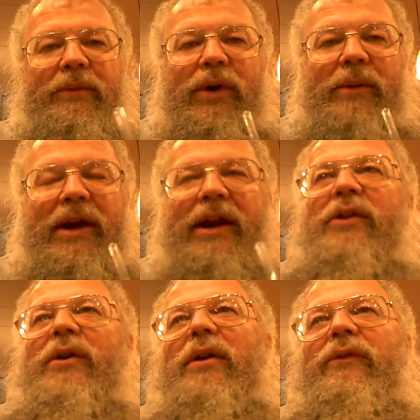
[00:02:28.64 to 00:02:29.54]
what, about
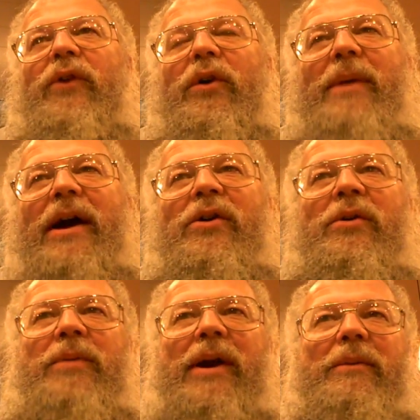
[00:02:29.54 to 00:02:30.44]
another hour for back
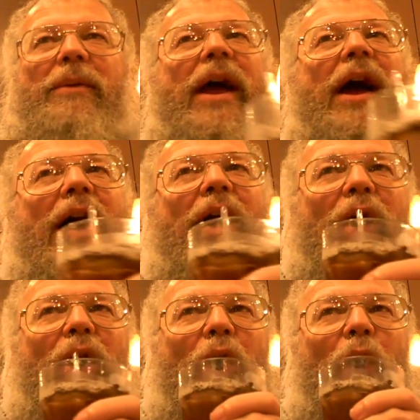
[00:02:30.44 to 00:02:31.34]
home probably?
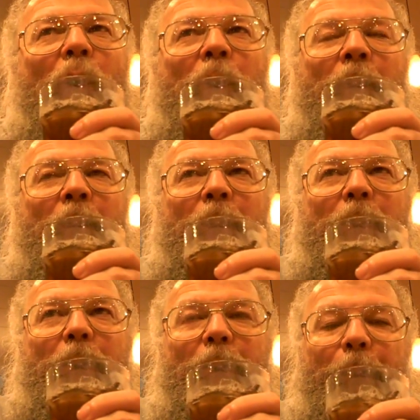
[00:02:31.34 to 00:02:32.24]
Yeah,
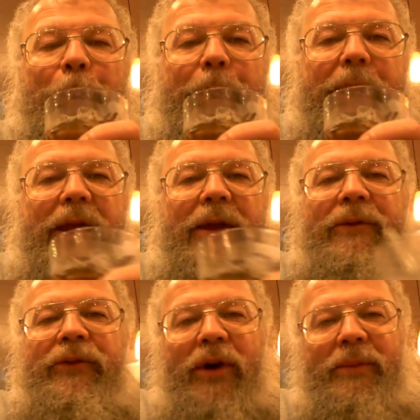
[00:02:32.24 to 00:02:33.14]
about an hour.
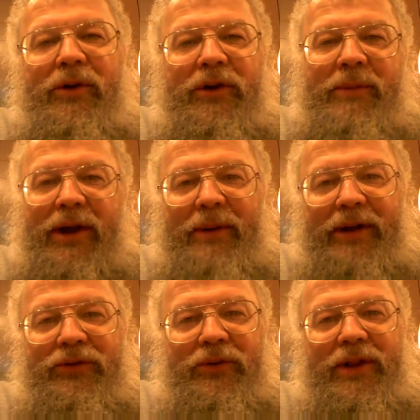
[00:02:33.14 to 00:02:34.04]
So I'll be going to bed
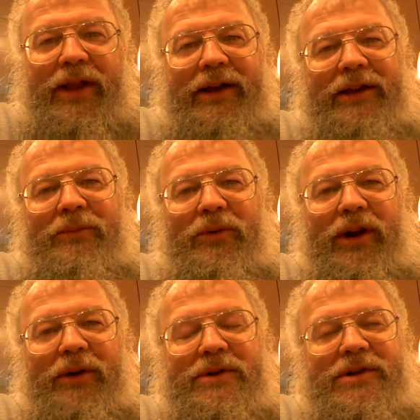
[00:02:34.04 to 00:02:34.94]
about 2 o'clock in the
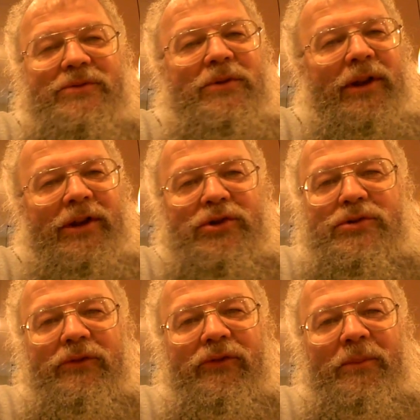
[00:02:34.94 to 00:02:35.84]
morning, which is real
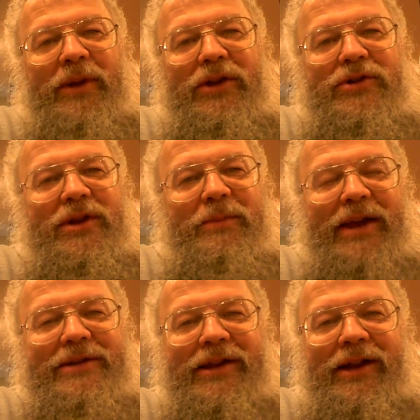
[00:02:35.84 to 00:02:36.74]
unusual for me. Usually
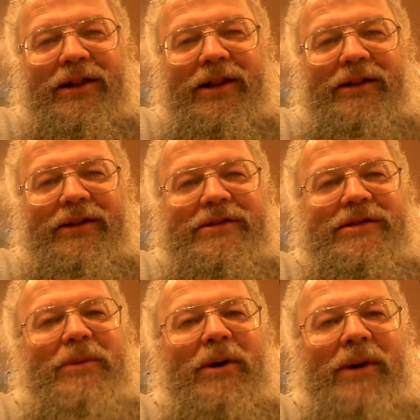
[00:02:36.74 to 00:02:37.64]
past 10 o'clock,
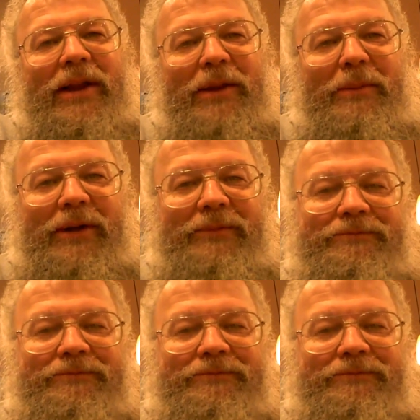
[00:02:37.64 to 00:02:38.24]
that's about my limit.